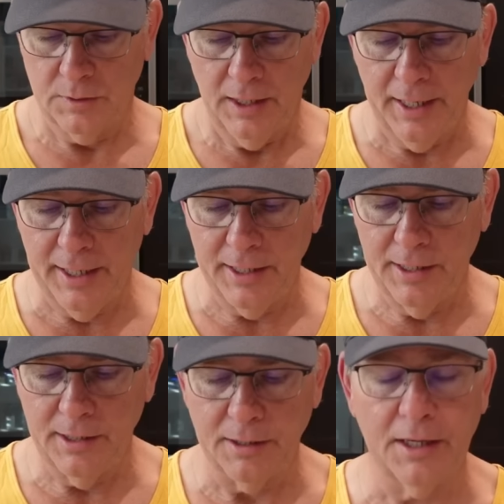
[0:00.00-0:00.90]
Hey,
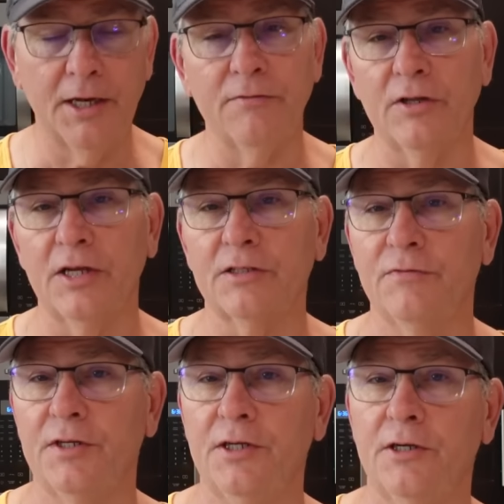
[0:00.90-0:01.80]
again, if you like the
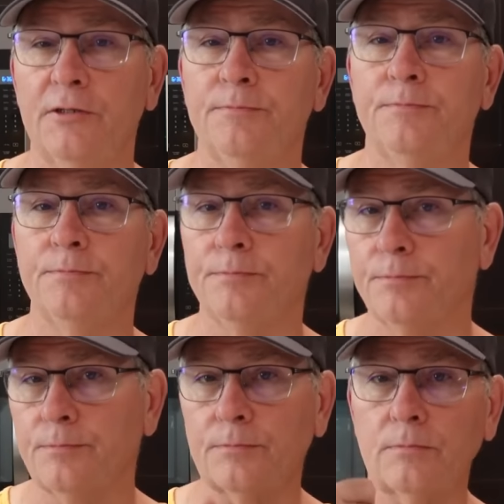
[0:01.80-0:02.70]
video,
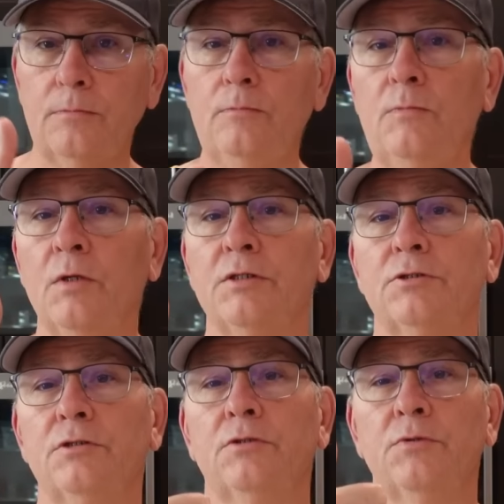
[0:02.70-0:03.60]
make
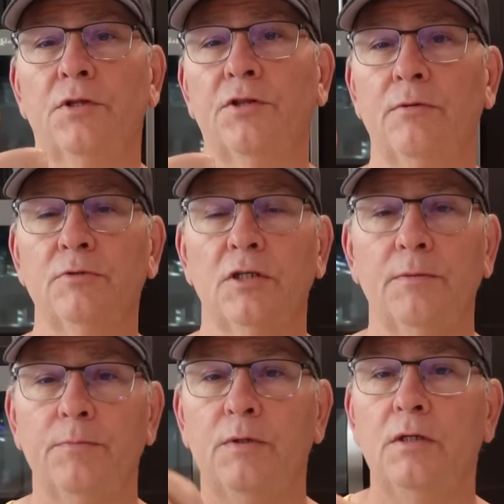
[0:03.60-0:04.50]
sure you're doing a thumbs
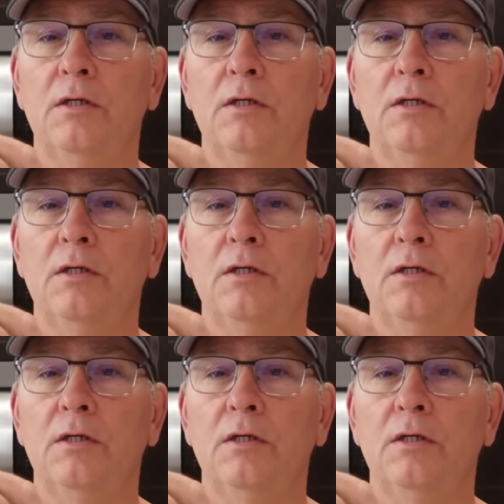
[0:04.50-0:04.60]
up.